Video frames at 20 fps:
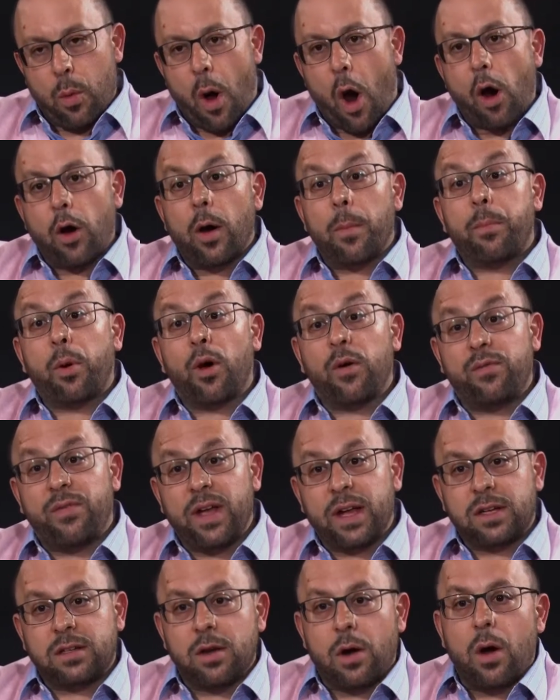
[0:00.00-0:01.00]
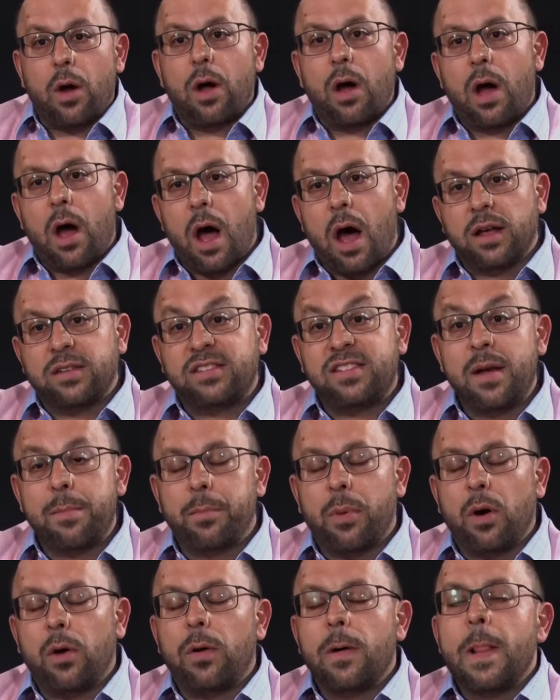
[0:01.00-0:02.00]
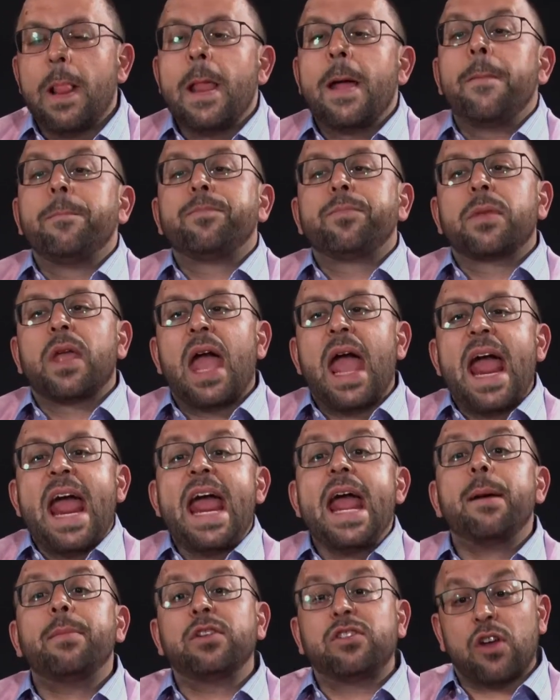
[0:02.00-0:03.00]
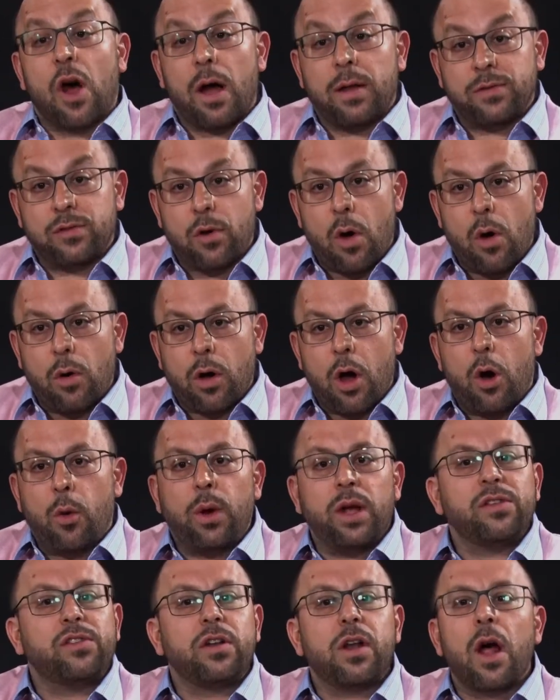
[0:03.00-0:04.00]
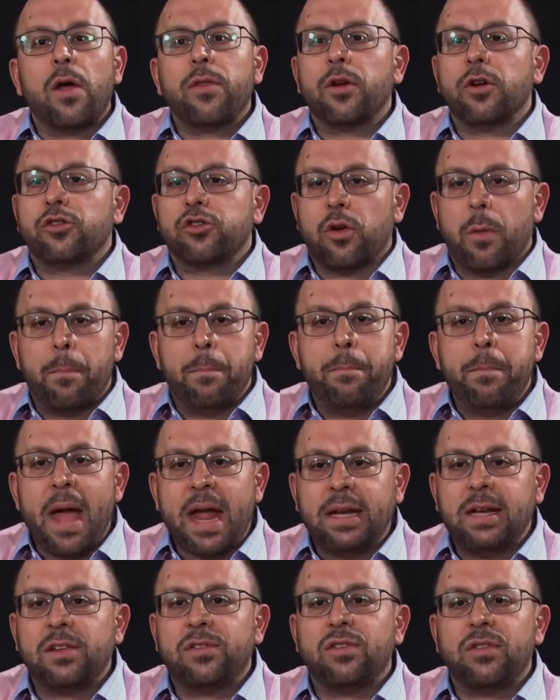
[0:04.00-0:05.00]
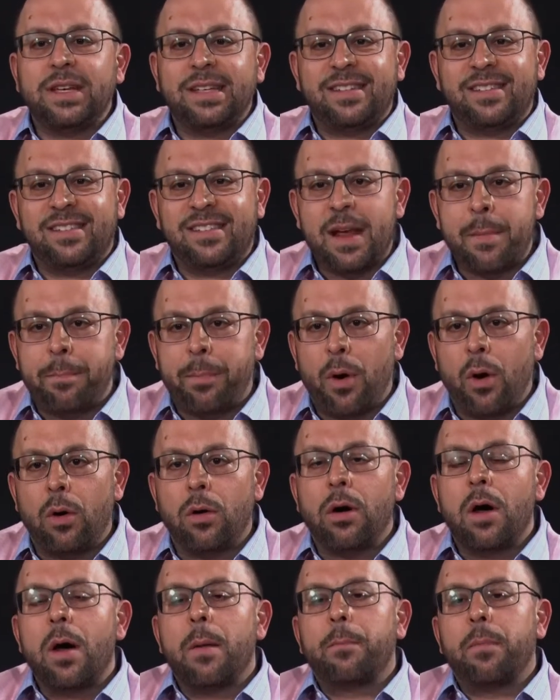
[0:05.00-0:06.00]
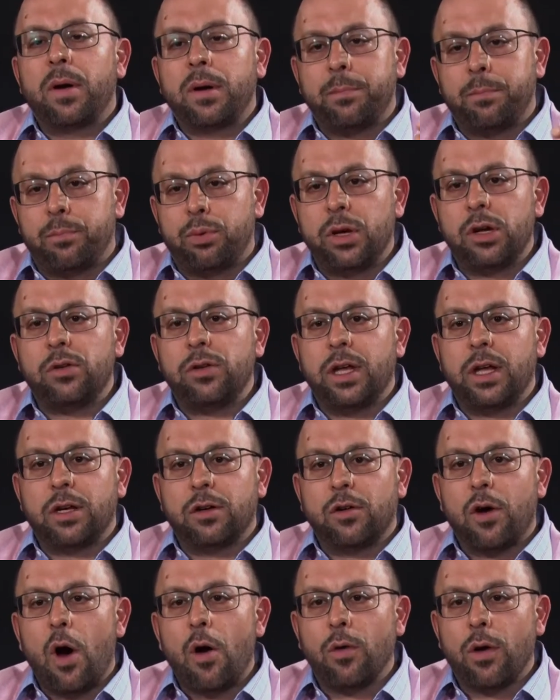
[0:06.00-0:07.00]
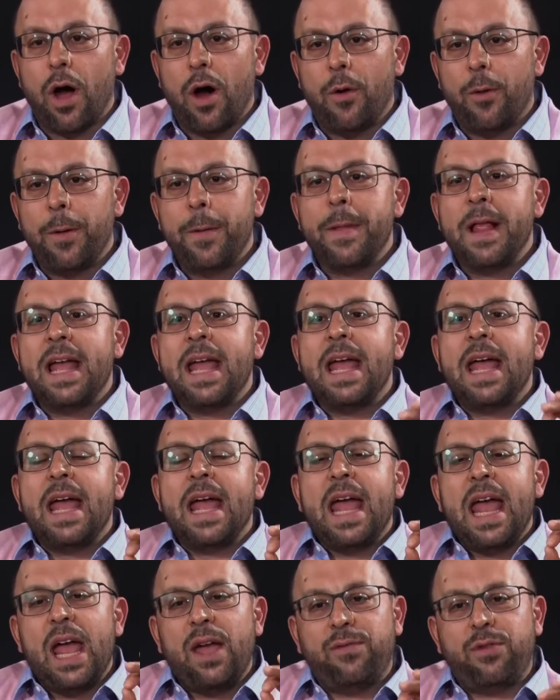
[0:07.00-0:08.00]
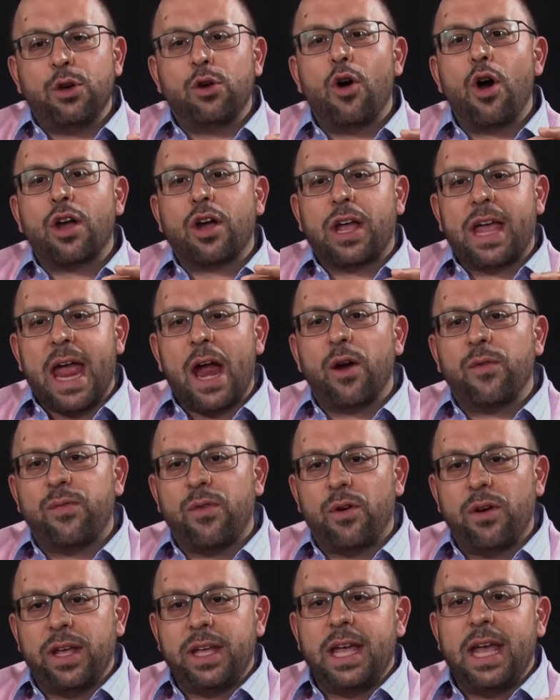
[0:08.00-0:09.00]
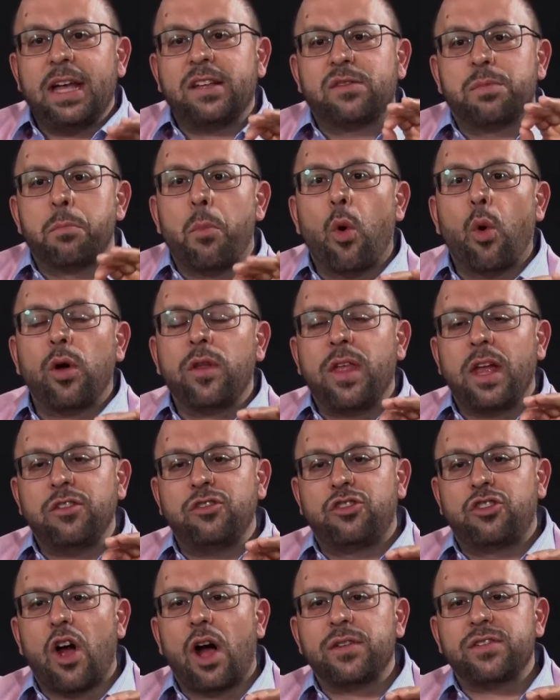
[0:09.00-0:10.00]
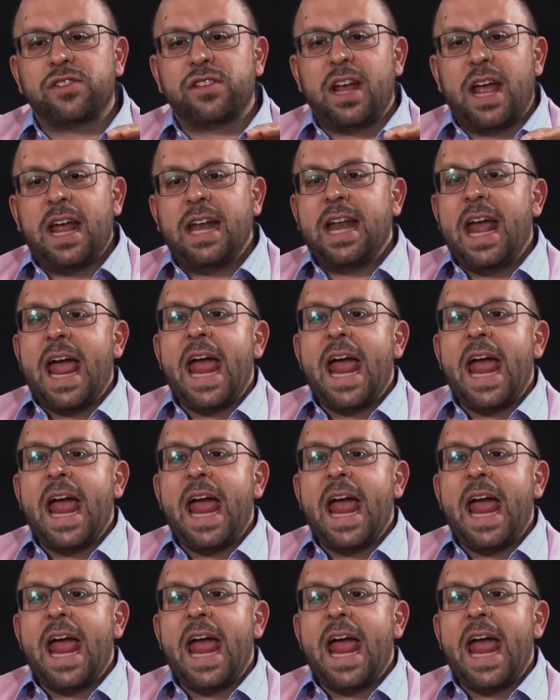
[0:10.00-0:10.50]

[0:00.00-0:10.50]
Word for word: are a perfect uh, symbol. Amazon's logo is another tremendously simple but brilliant logo. If you look carefully, it's more than just an